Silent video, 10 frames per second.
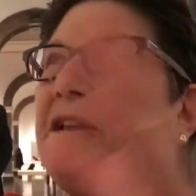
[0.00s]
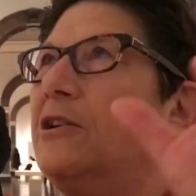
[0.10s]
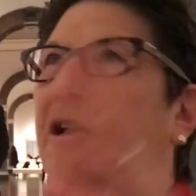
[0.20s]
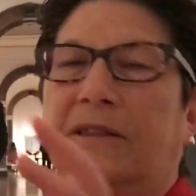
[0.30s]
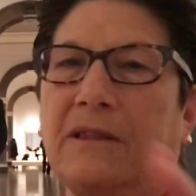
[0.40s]

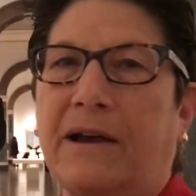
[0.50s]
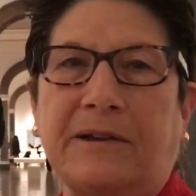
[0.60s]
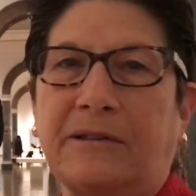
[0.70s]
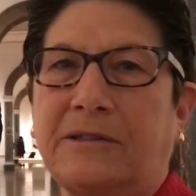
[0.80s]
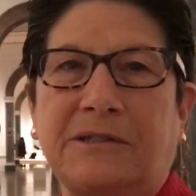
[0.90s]
neon
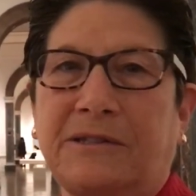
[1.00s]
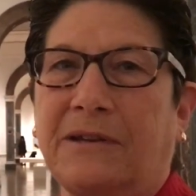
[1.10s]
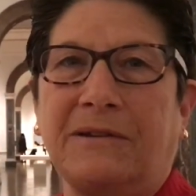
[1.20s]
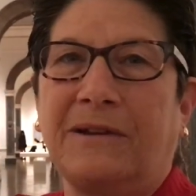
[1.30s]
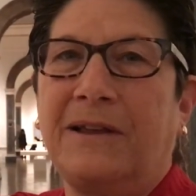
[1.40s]
lights,
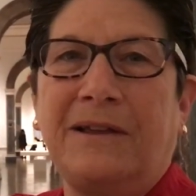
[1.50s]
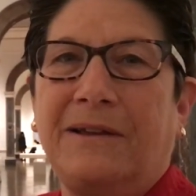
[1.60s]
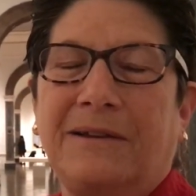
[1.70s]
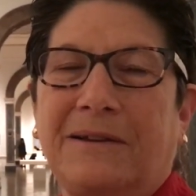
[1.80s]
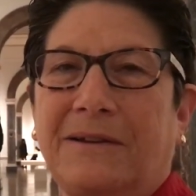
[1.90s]
and
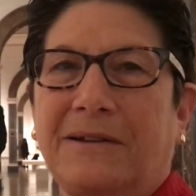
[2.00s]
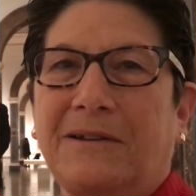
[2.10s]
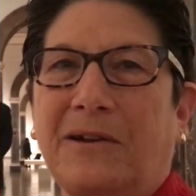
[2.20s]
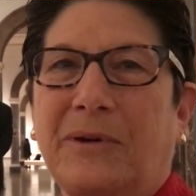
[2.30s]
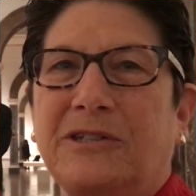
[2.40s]

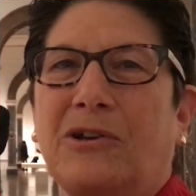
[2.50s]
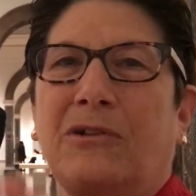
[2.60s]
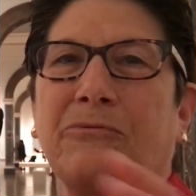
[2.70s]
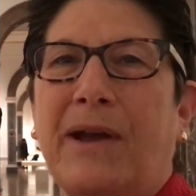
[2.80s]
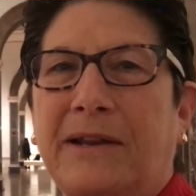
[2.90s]
you know, he's
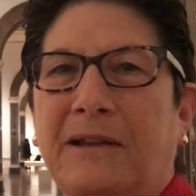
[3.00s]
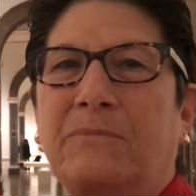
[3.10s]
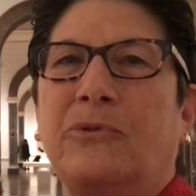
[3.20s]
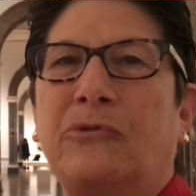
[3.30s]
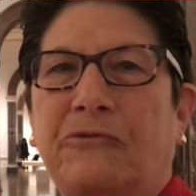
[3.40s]
already
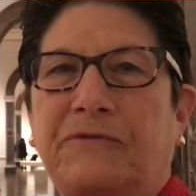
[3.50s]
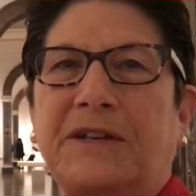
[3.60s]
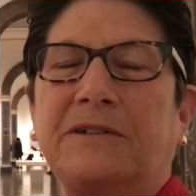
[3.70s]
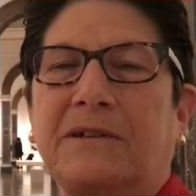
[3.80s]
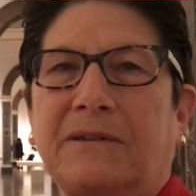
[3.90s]
moved
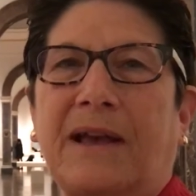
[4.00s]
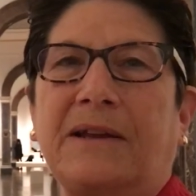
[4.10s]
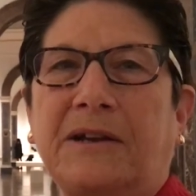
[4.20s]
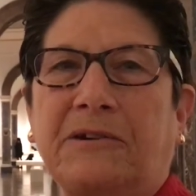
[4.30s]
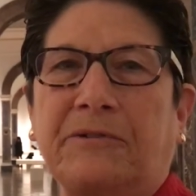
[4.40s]
into
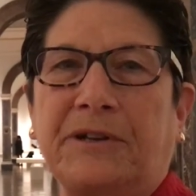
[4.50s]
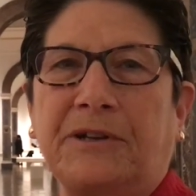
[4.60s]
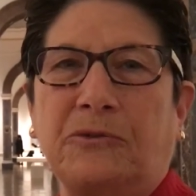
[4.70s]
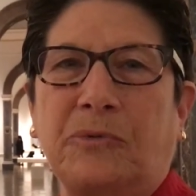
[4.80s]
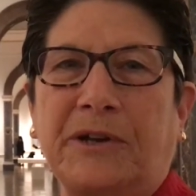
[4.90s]
that
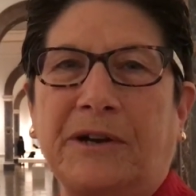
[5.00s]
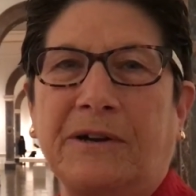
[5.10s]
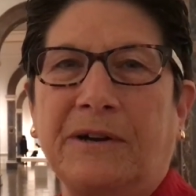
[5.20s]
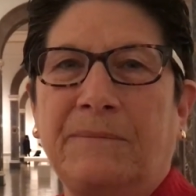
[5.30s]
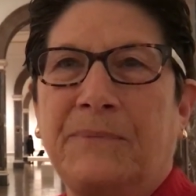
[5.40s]
area
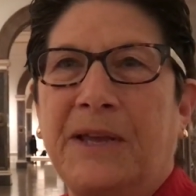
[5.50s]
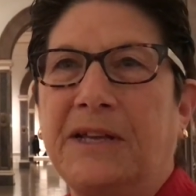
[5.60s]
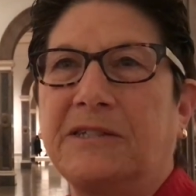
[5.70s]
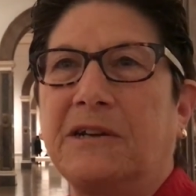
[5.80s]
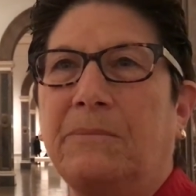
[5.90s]
where
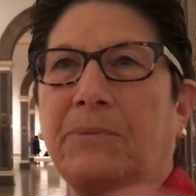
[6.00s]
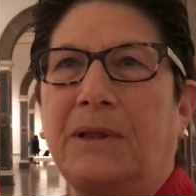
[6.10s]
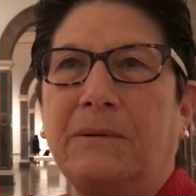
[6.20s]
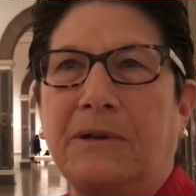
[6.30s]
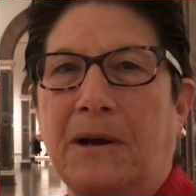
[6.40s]
he's
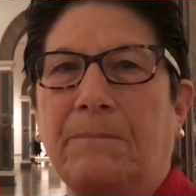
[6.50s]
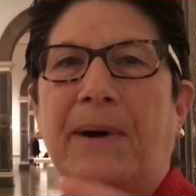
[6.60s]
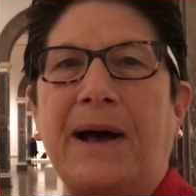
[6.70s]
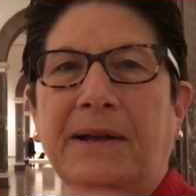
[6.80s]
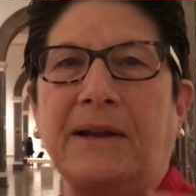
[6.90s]

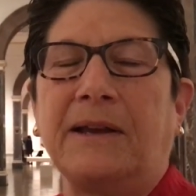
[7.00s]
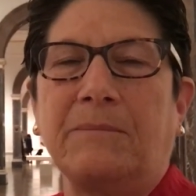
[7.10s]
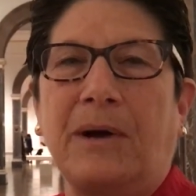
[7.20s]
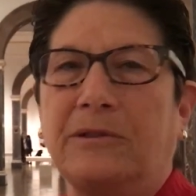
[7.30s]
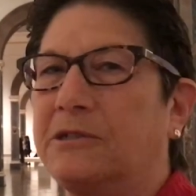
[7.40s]
combining
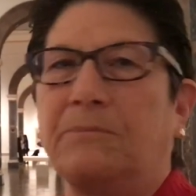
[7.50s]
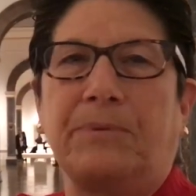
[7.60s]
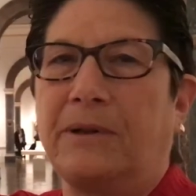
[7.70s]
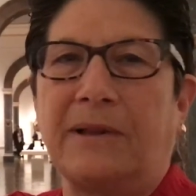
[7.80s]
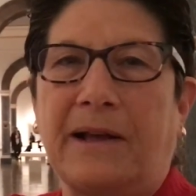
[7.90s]

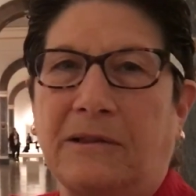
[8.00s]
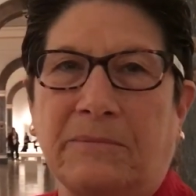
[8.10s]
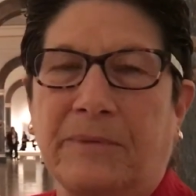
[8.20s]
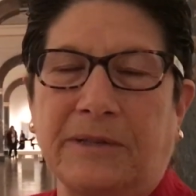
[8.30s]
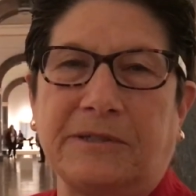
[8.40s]
multiple
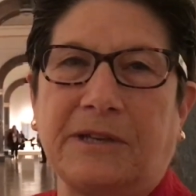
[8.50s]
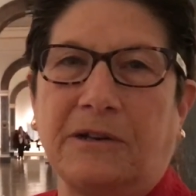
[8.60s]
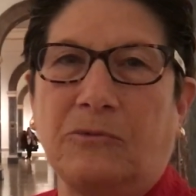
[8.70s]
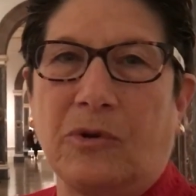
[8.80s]
elements in a